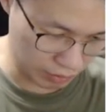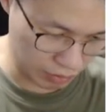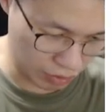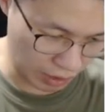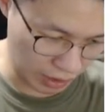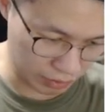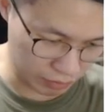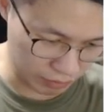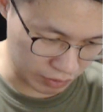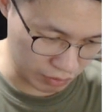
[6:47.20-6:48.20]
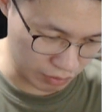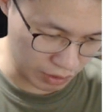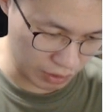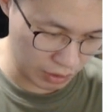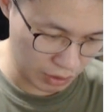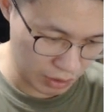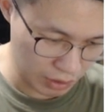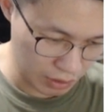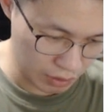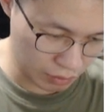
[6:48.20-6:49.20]
trying to reduce it.
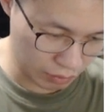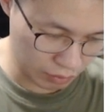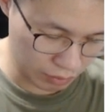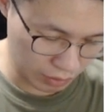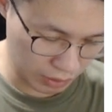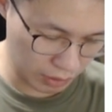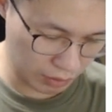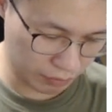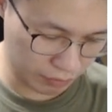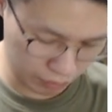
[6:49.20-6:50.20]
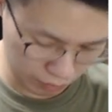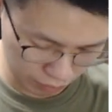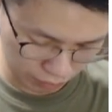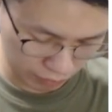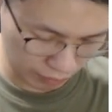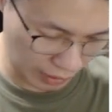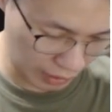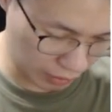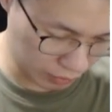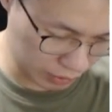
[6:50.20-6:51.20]
So if you
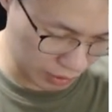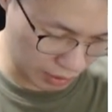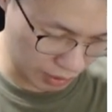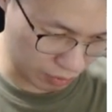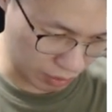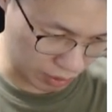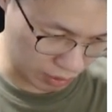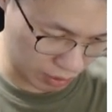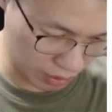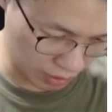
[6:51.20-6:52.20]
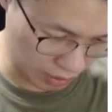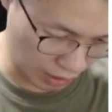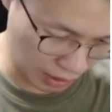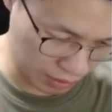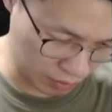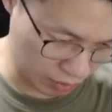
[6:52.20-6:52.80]
encounter such questions, just use